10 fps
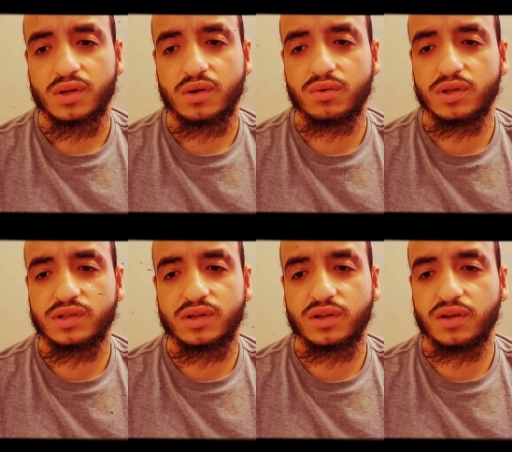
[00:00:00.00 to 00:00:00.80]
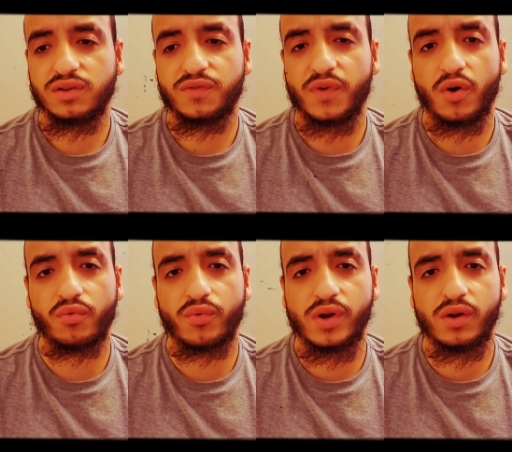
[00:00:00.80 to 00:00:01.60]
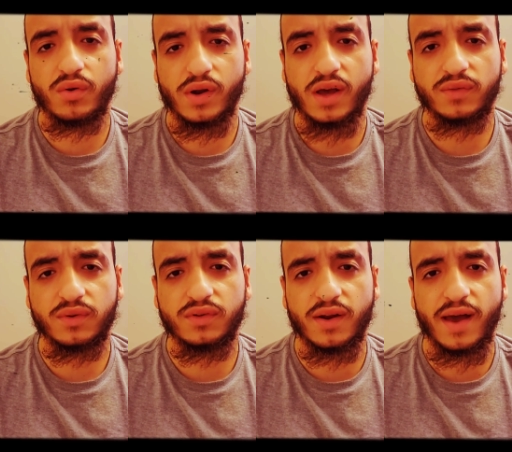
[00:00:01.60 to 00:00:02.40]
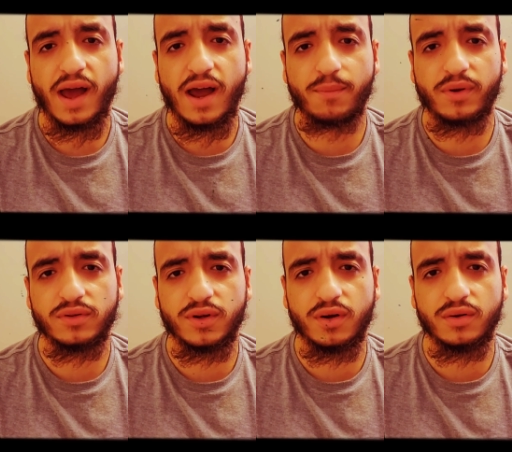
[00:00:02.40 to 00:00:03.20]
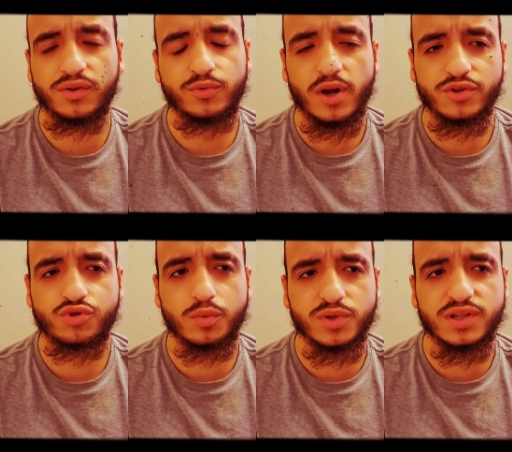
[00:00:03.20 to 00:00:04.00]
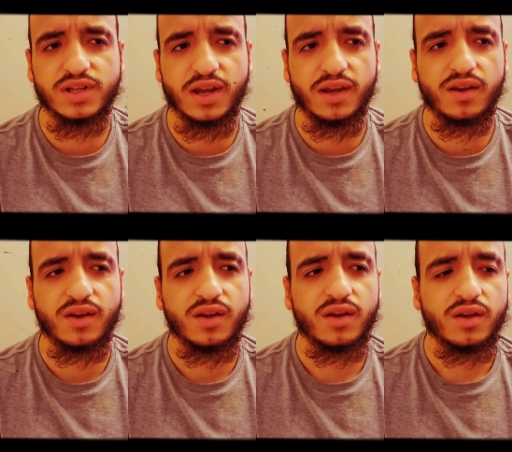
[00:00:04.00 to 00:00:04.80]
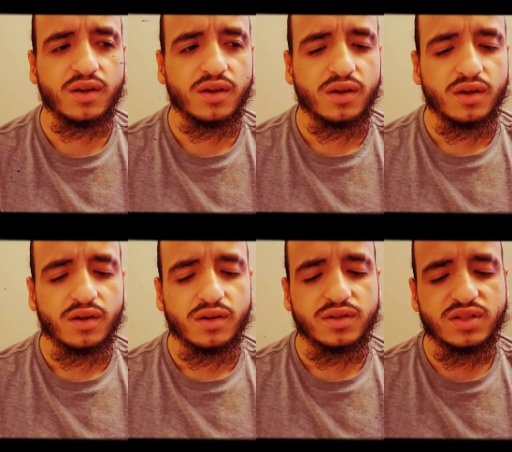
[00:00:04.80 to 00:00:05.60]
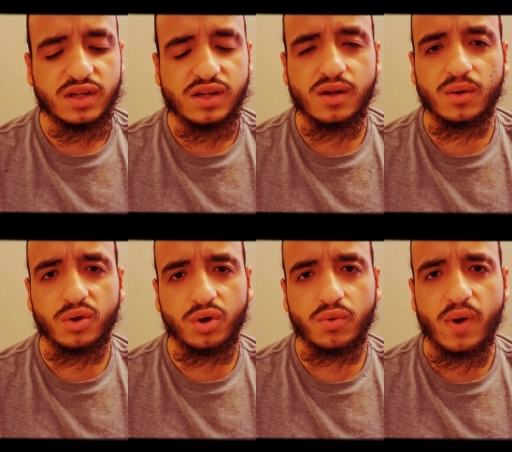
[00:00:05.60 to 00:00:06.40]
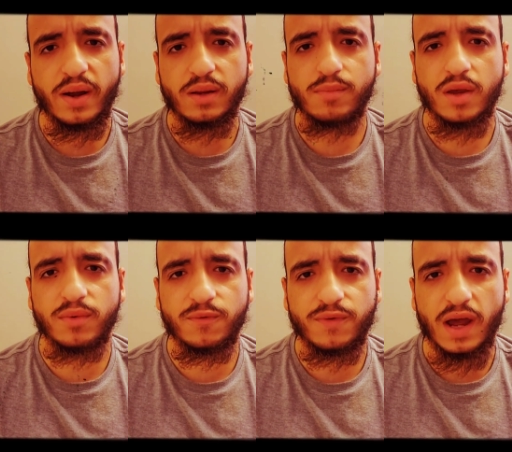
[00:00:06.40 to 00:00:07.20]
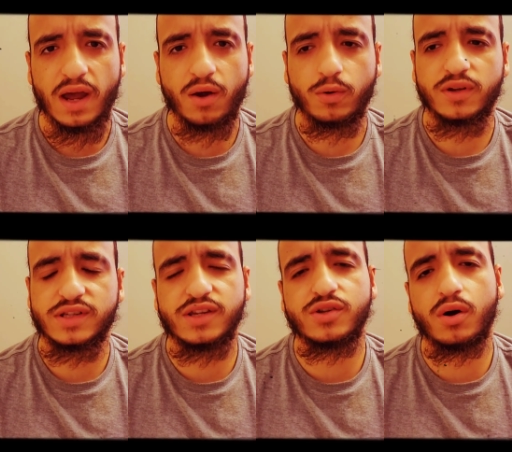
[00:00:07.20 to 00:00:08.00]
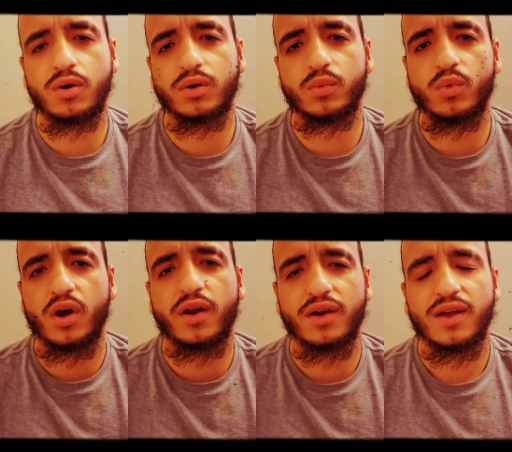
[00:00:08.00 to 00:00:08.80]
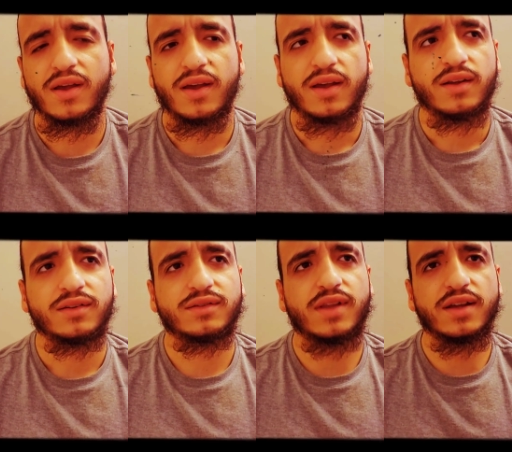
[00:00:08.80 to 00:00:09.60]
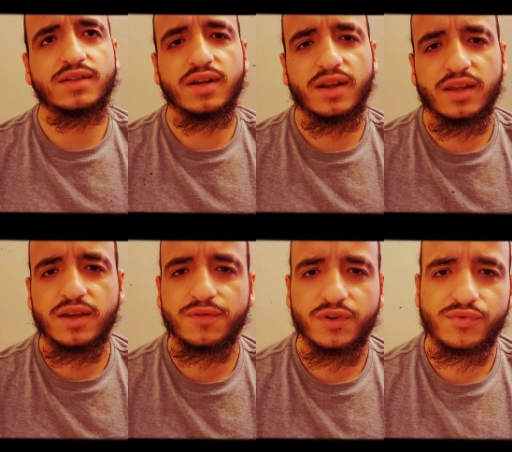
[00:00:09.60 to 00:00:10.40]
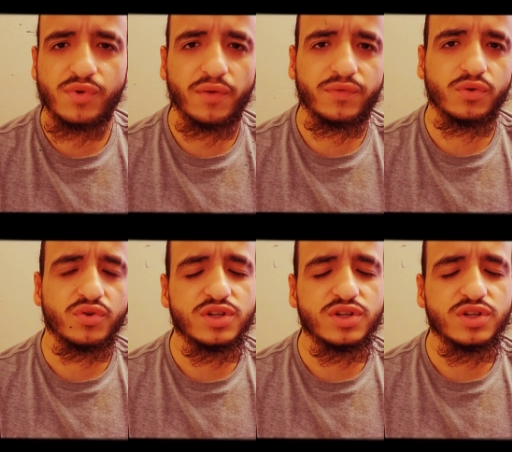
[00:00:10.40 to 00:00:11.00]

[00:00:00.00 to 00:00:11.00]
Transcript: It was, it just felt real, and that's what's going to happen, you know? That's why the scriptures say, Seek ye the Lord while he may be found, because he's the only one that's going to give us refuge.